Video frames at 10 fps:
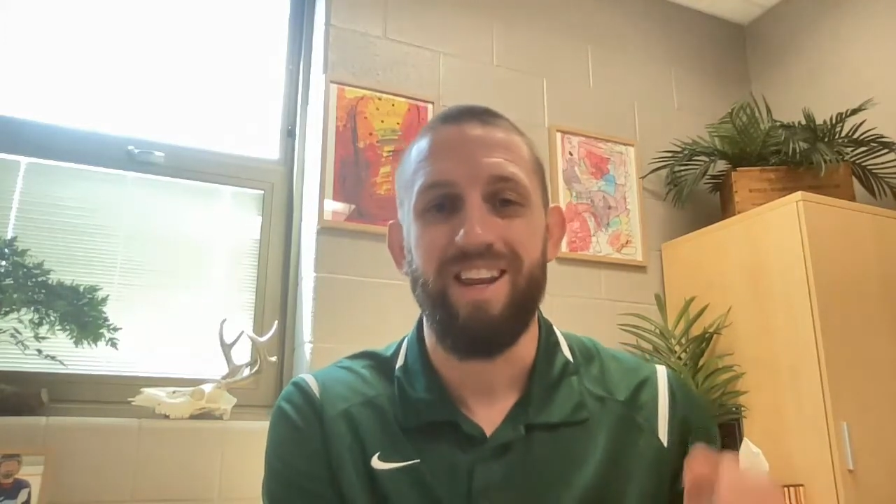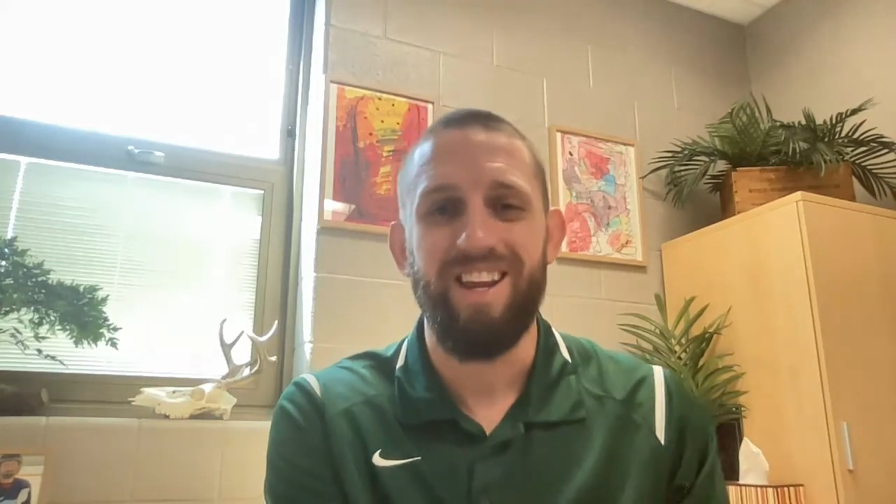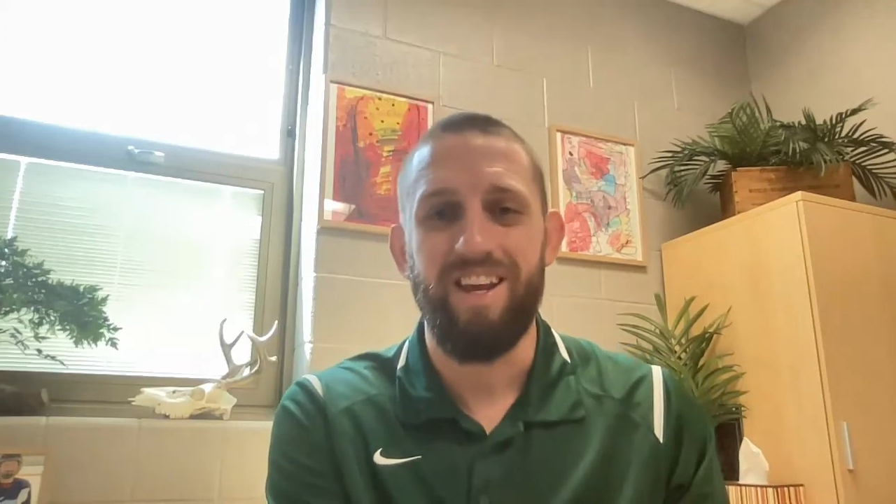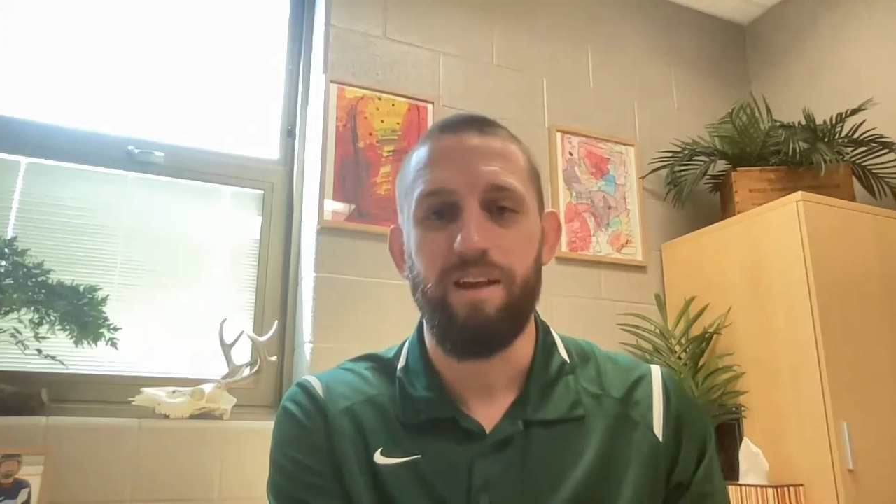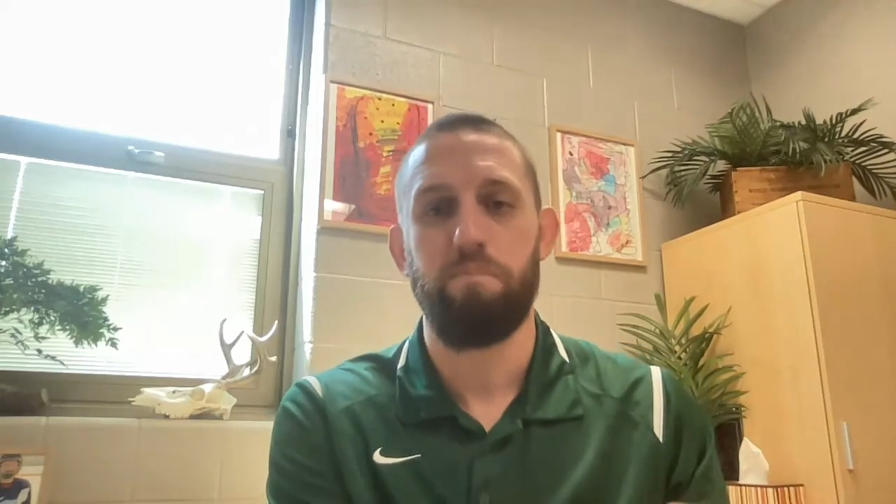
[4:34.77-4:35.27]

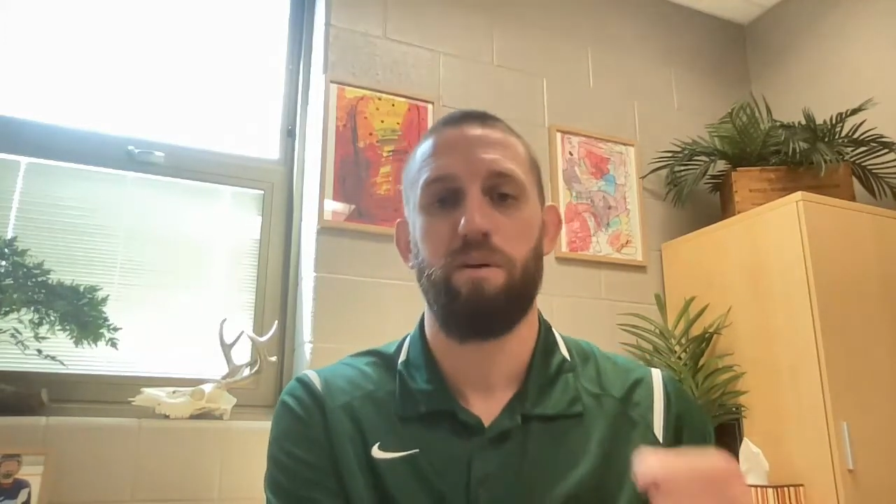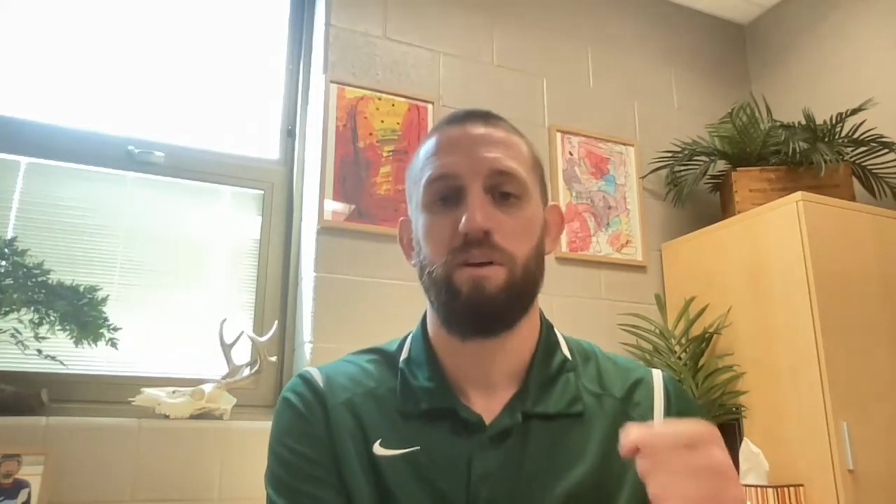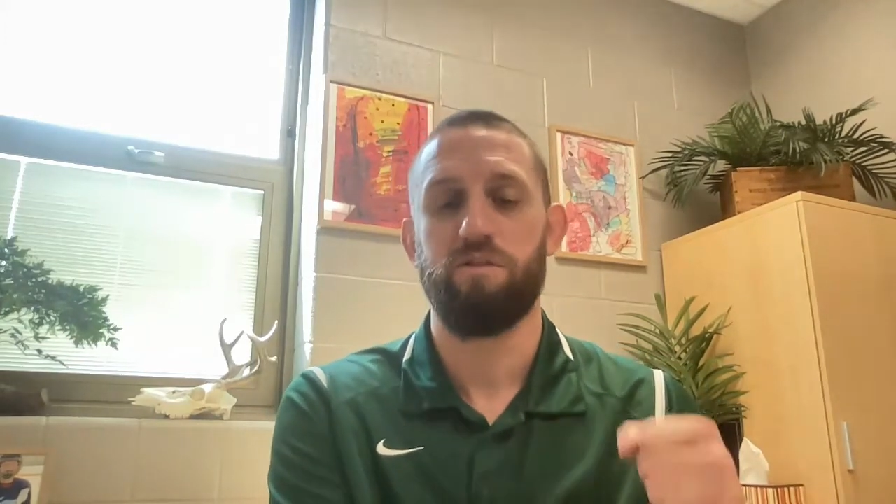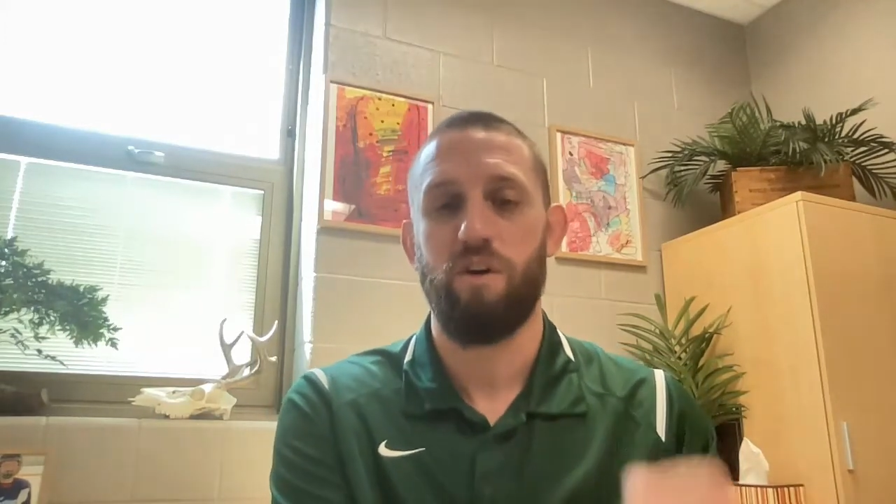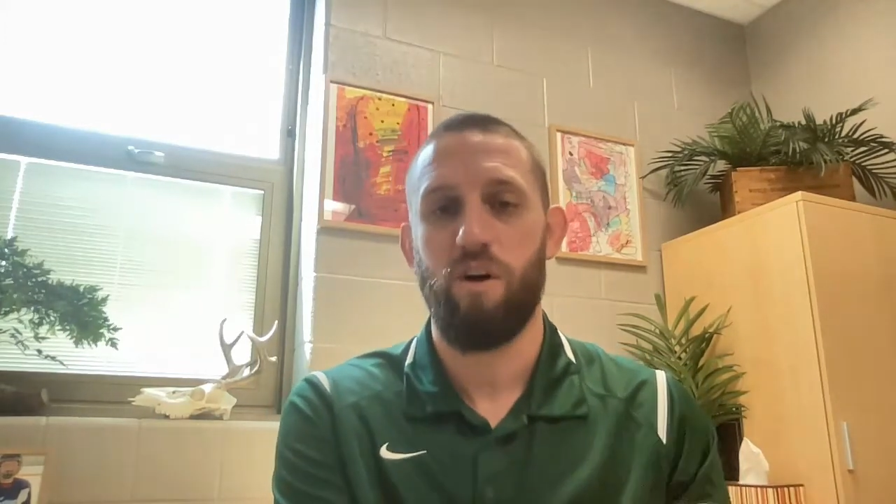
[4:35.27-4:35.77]
E
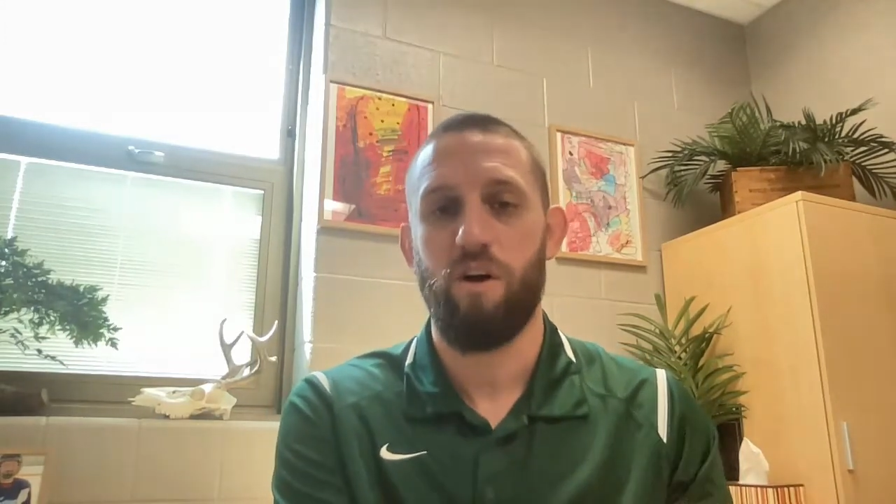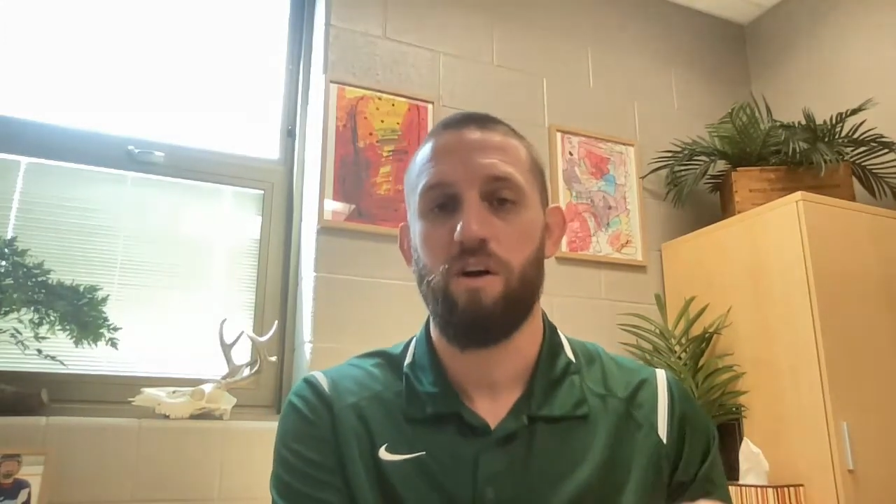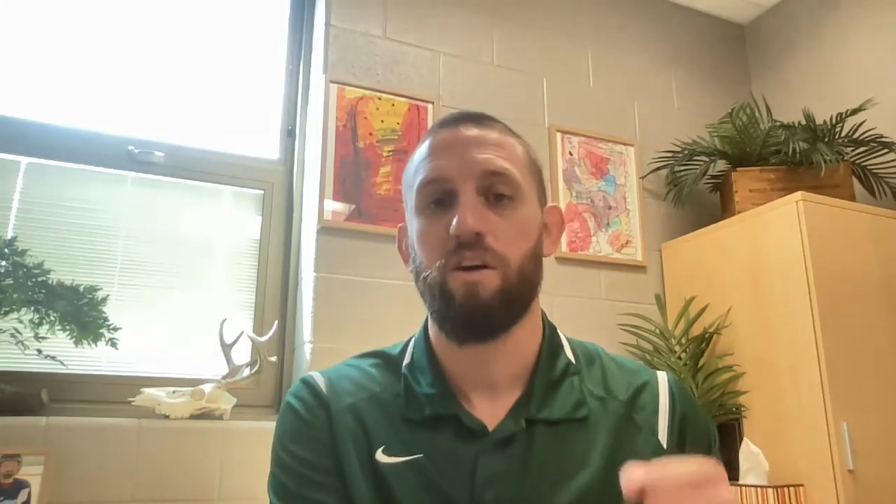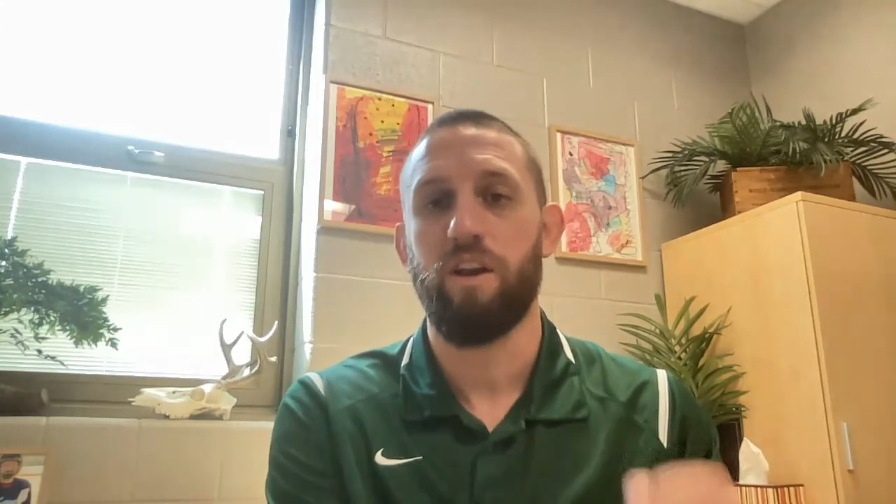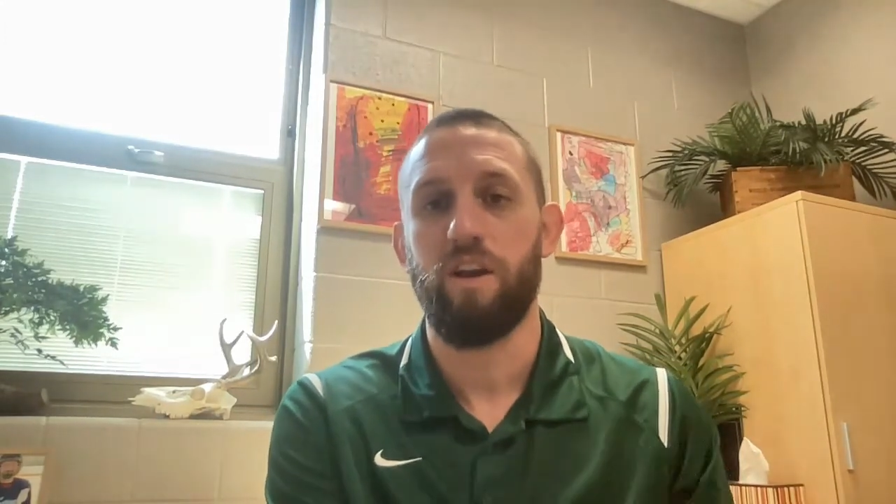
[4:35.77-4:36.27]
plus
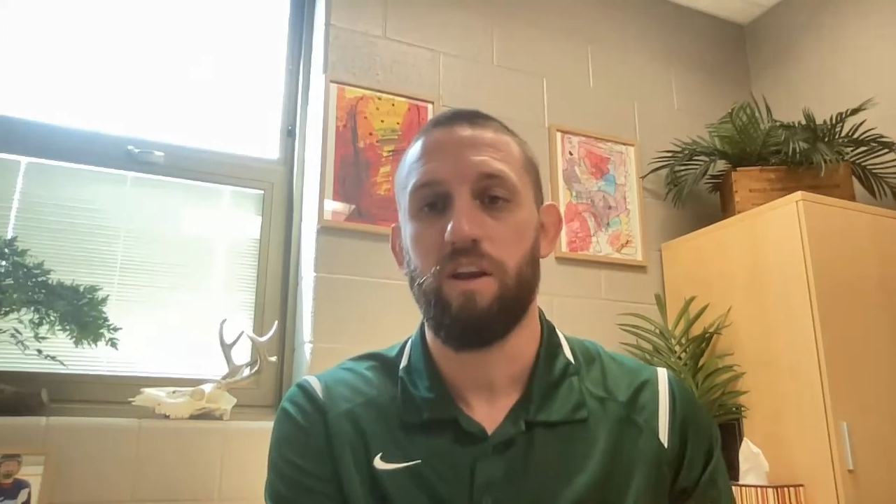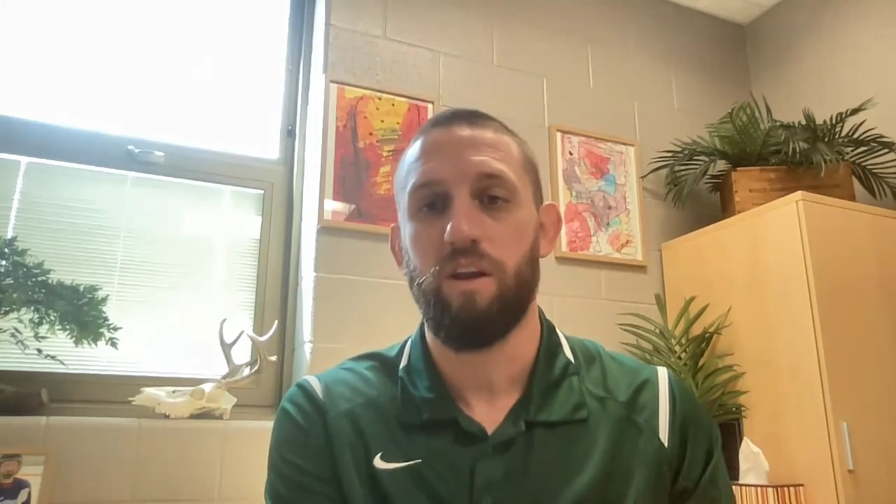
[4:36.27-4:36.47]
R